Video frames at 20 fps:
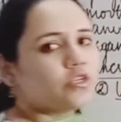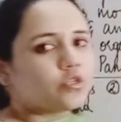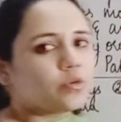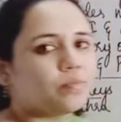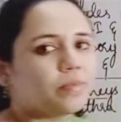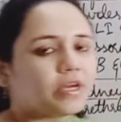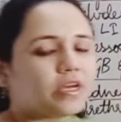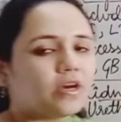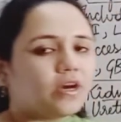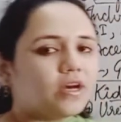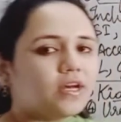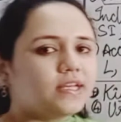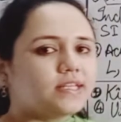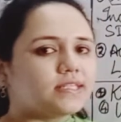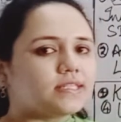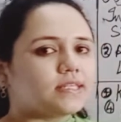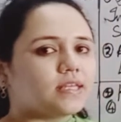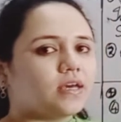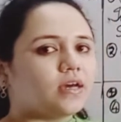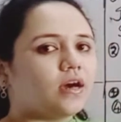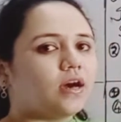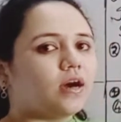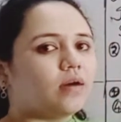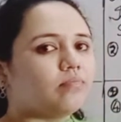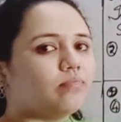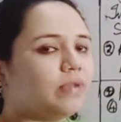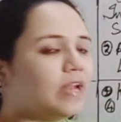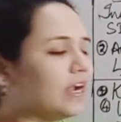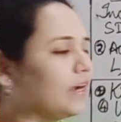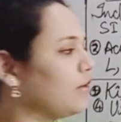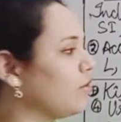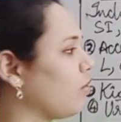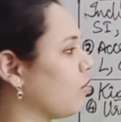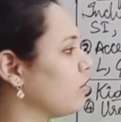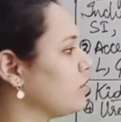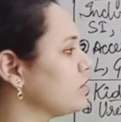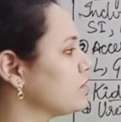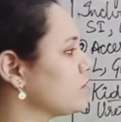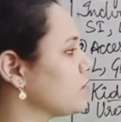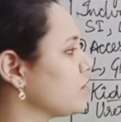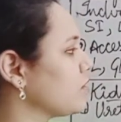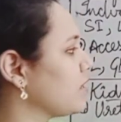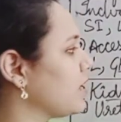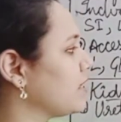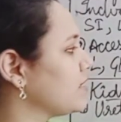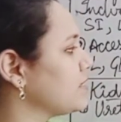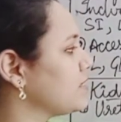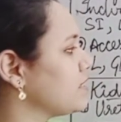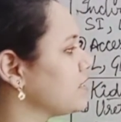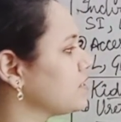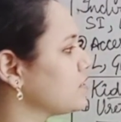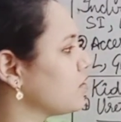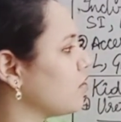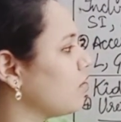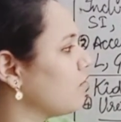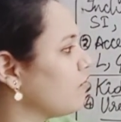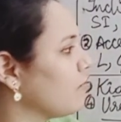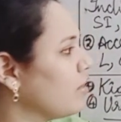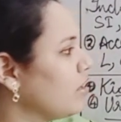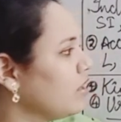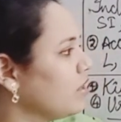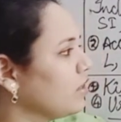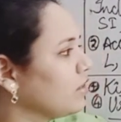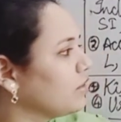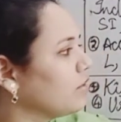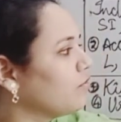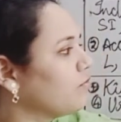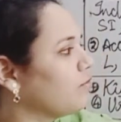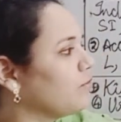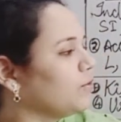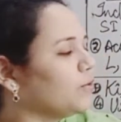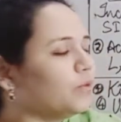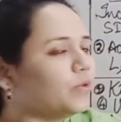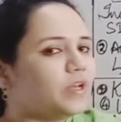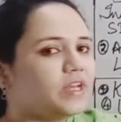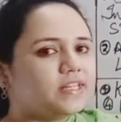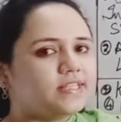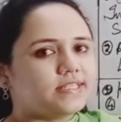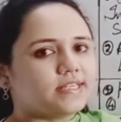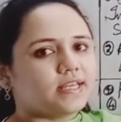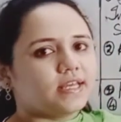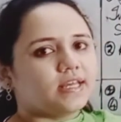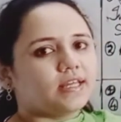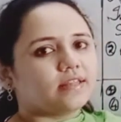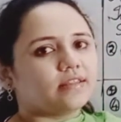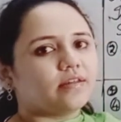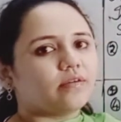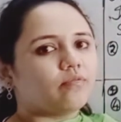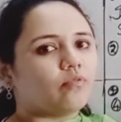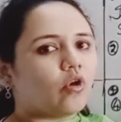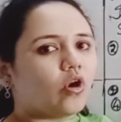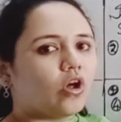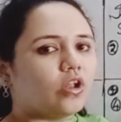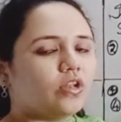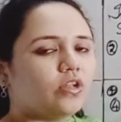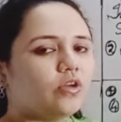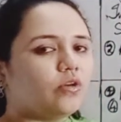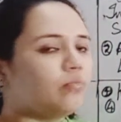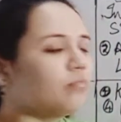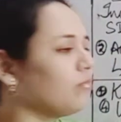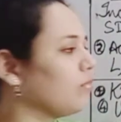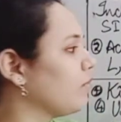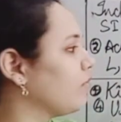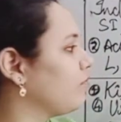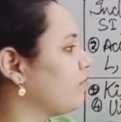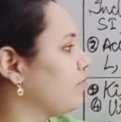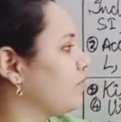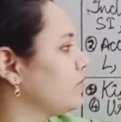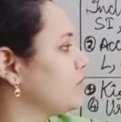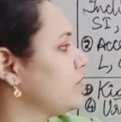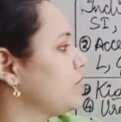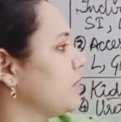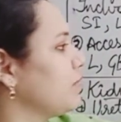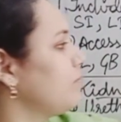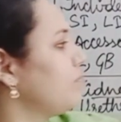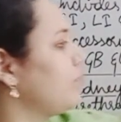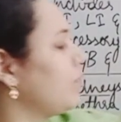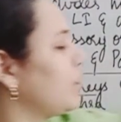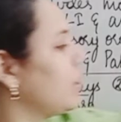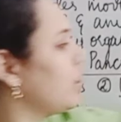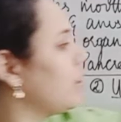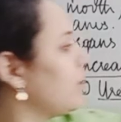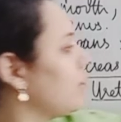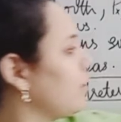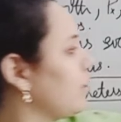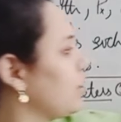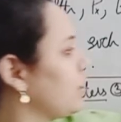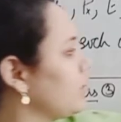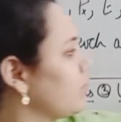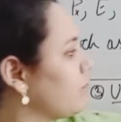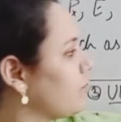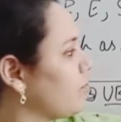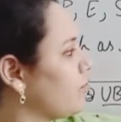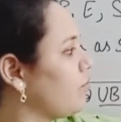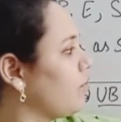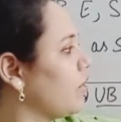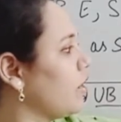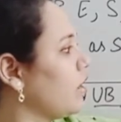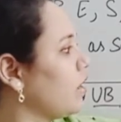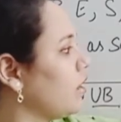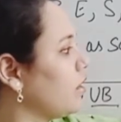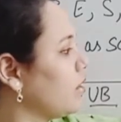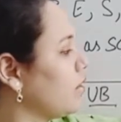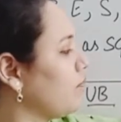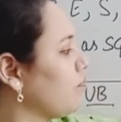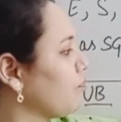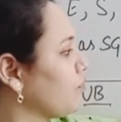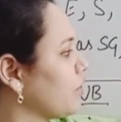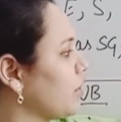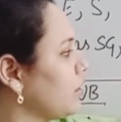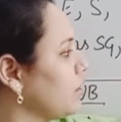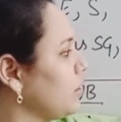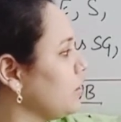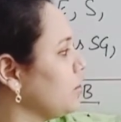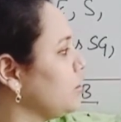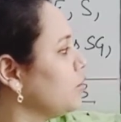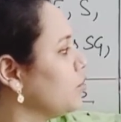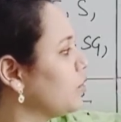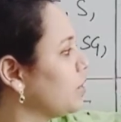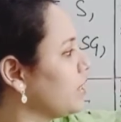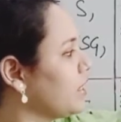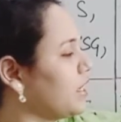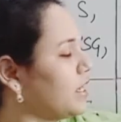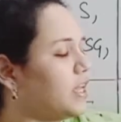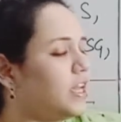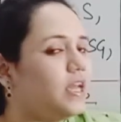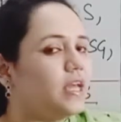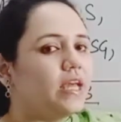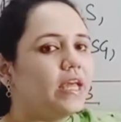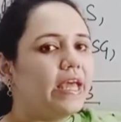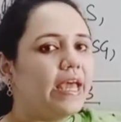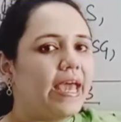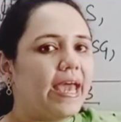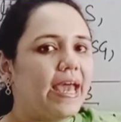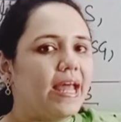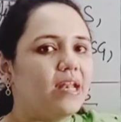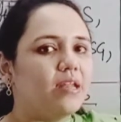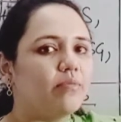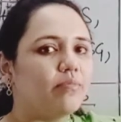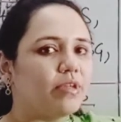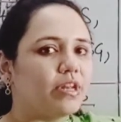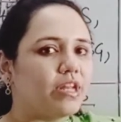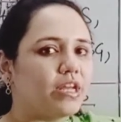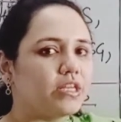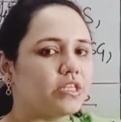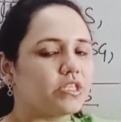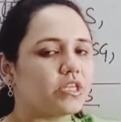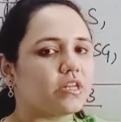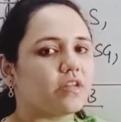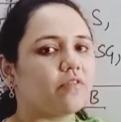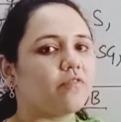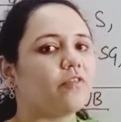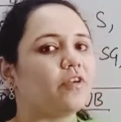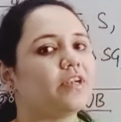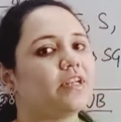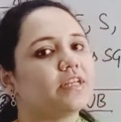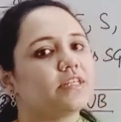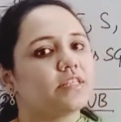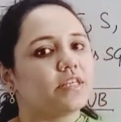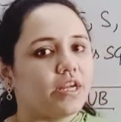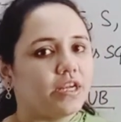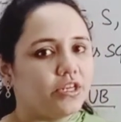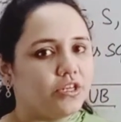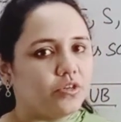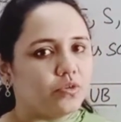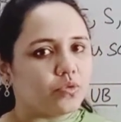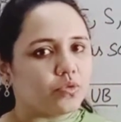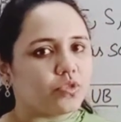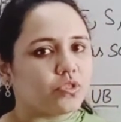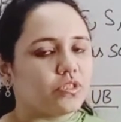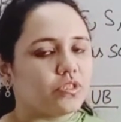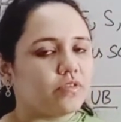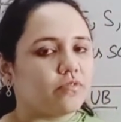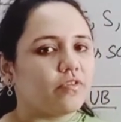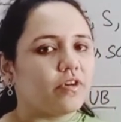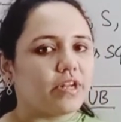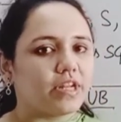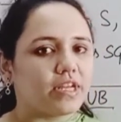So because blood also consists of the fluids, the volume, if urinary elimination, if it is reduced, for